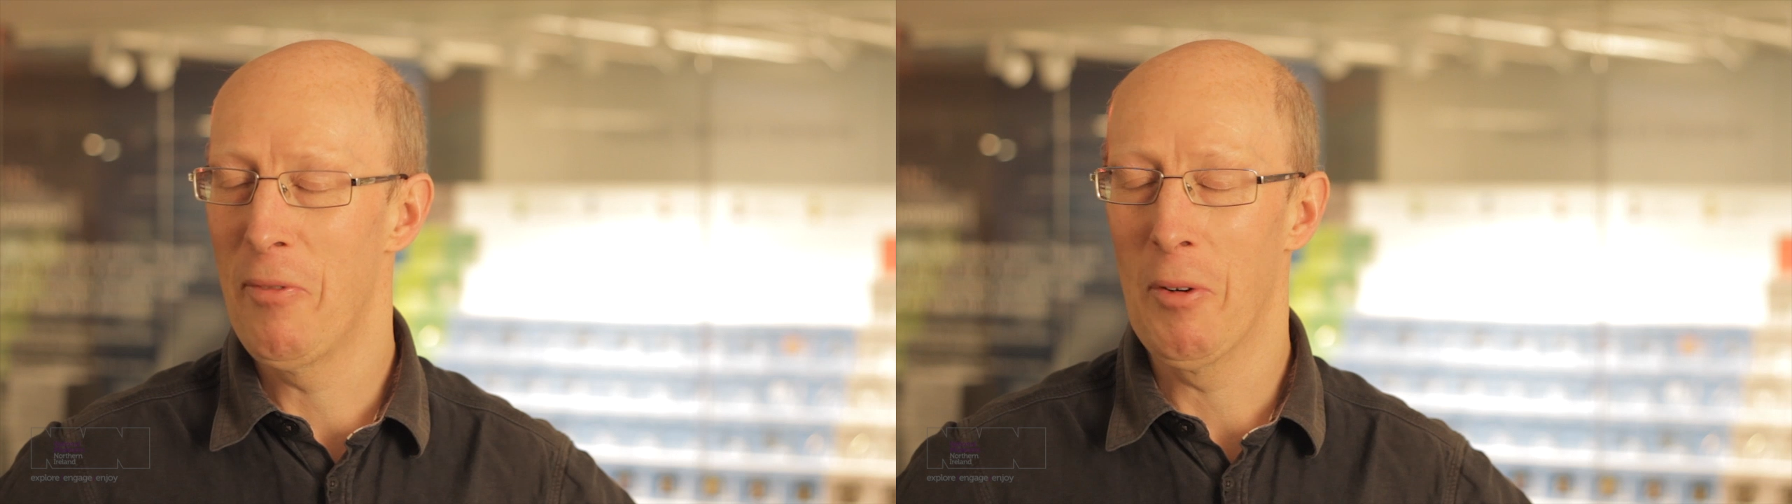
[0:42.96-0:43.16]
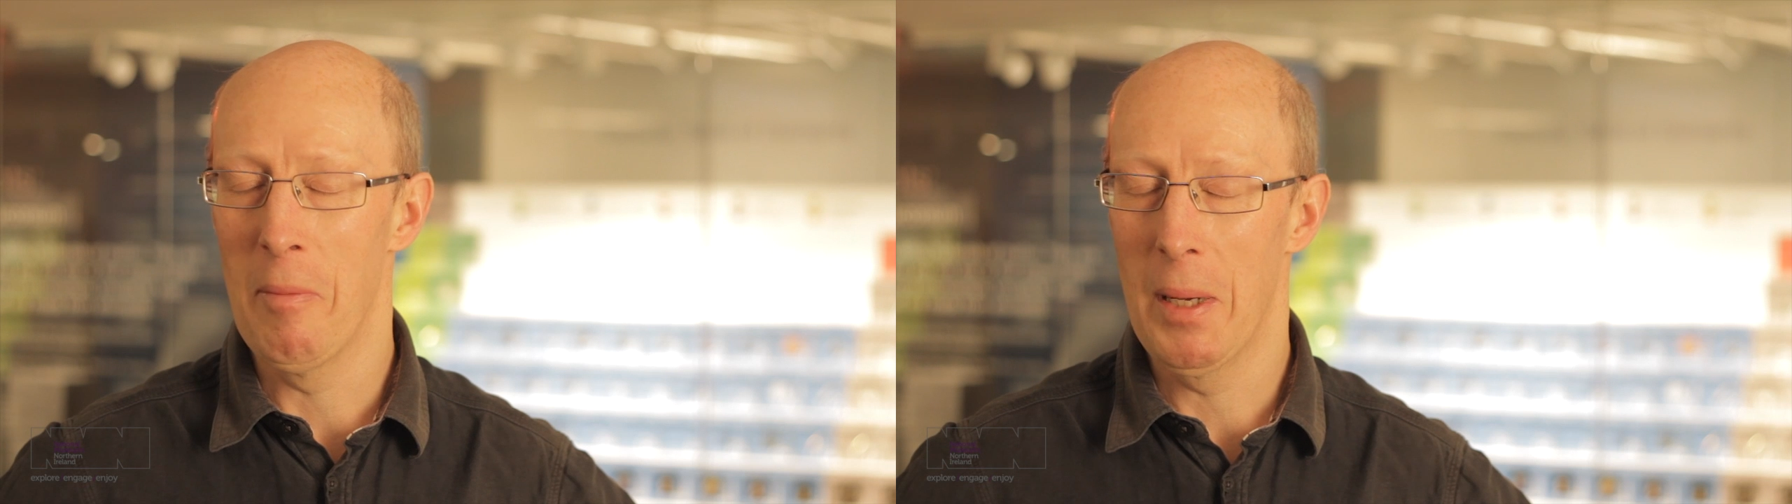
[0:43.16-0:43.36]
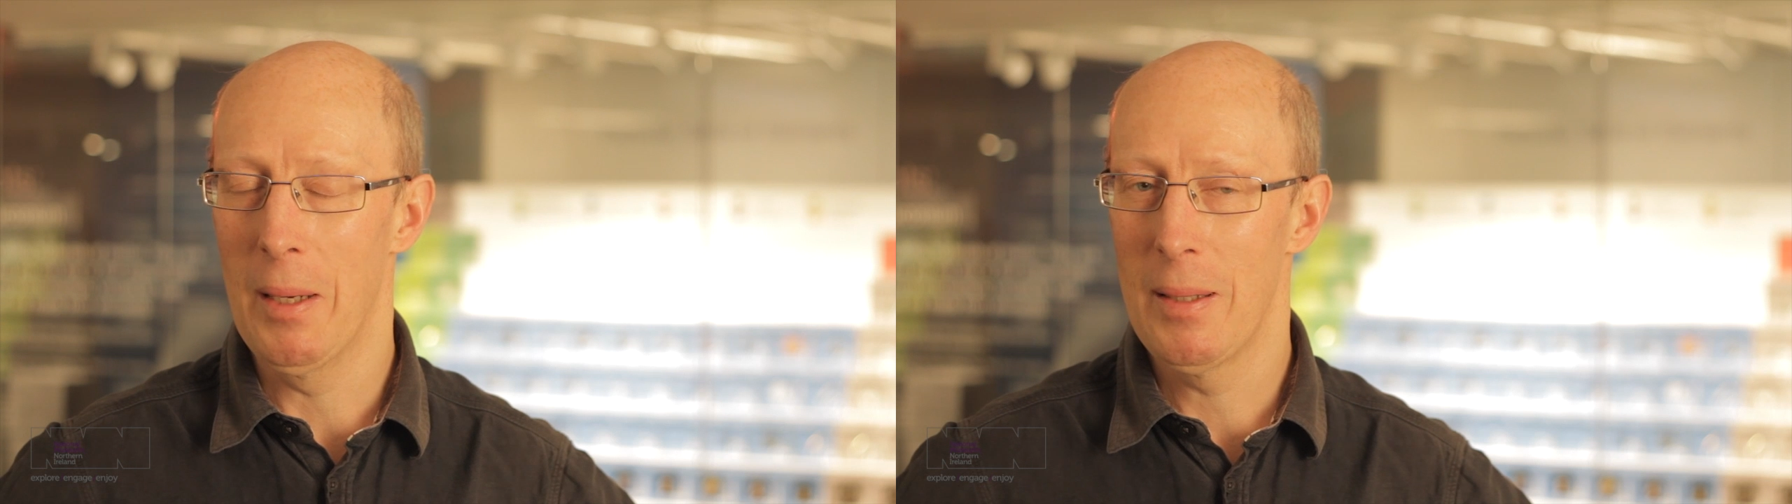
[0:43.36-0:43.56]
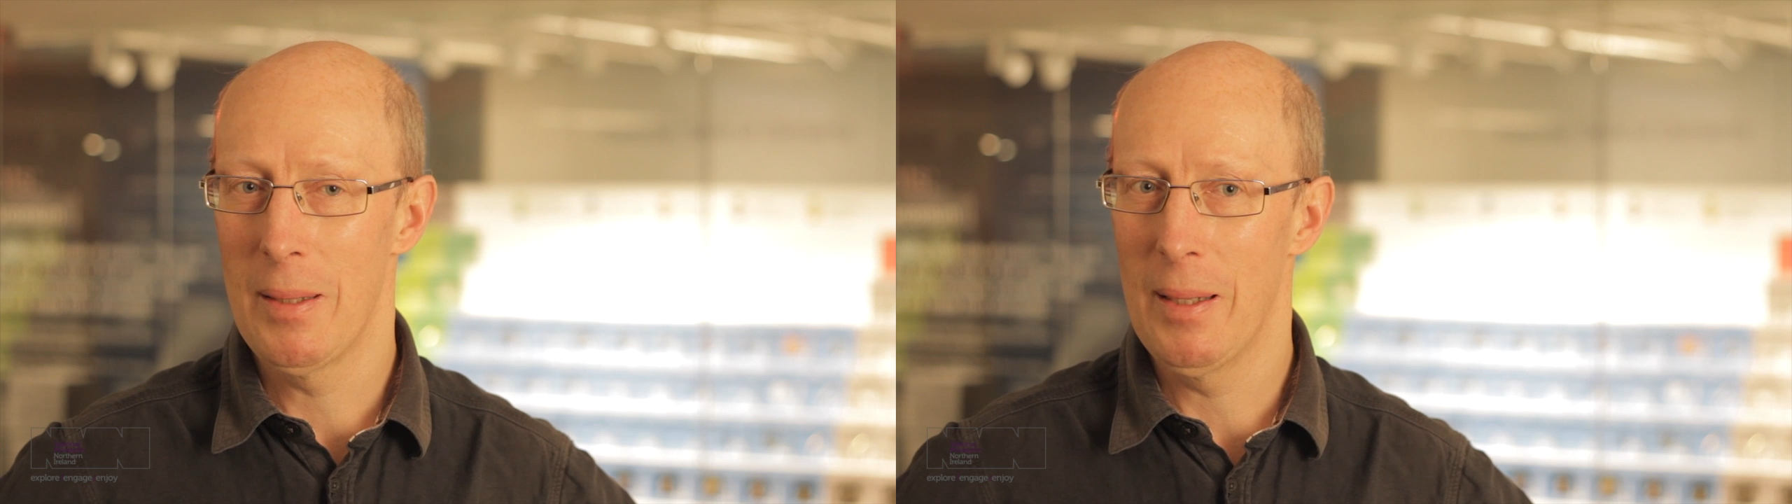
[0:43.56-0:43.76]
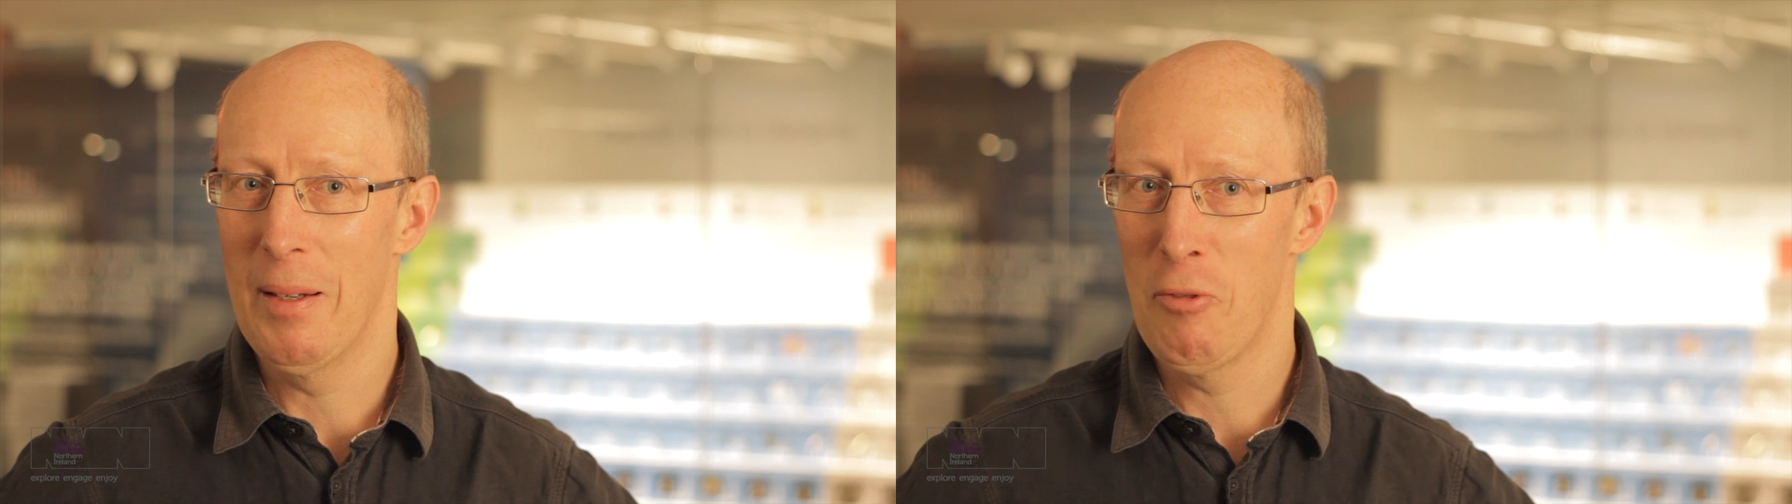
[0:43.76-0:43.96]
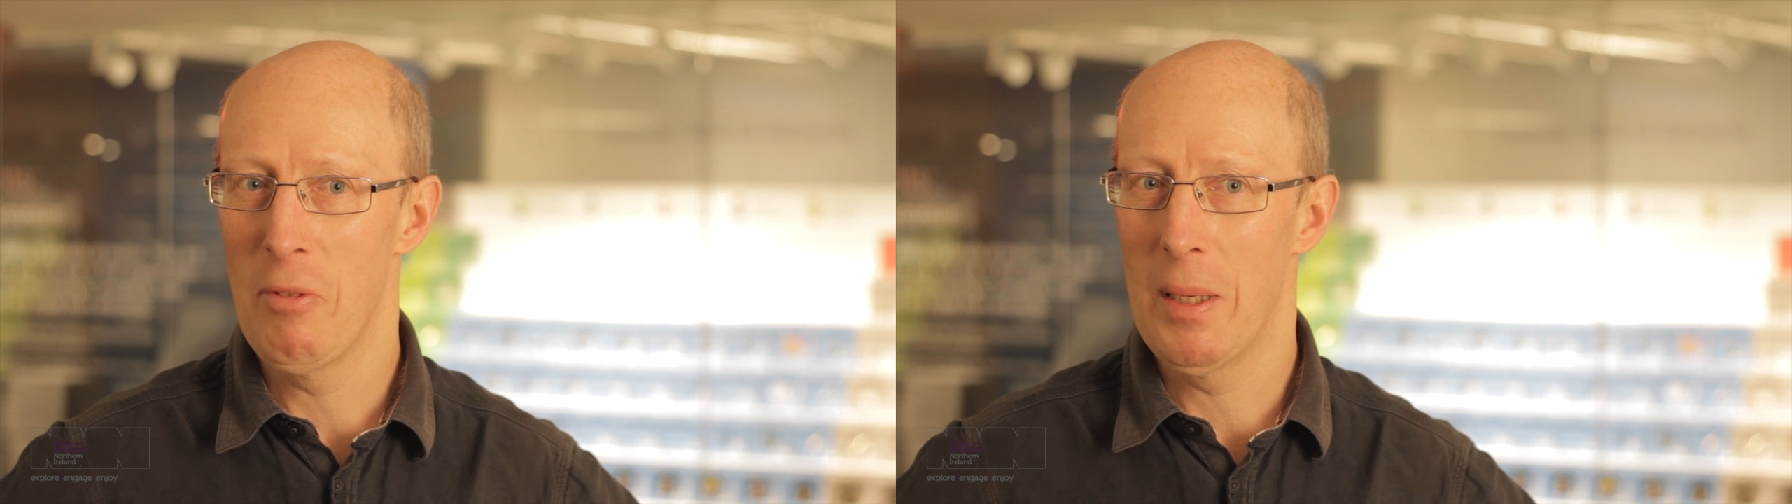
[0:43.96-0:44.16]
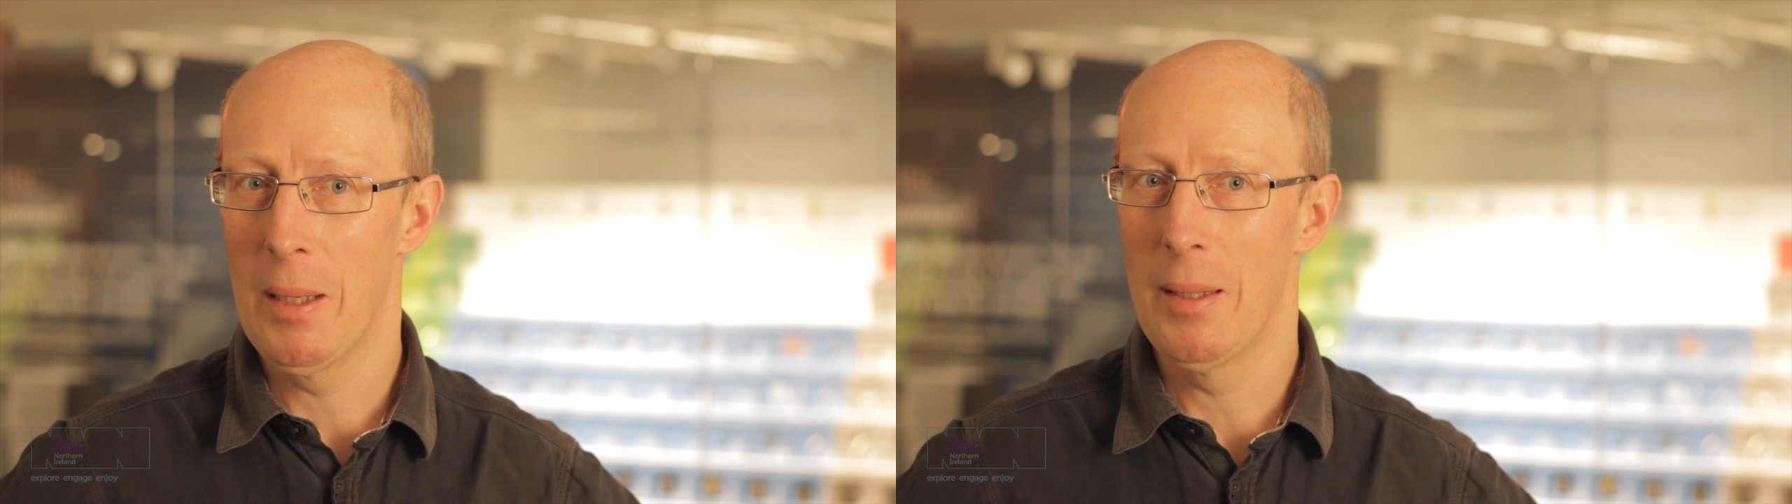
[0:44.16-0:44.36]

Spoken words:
difficult bit. It's taken 3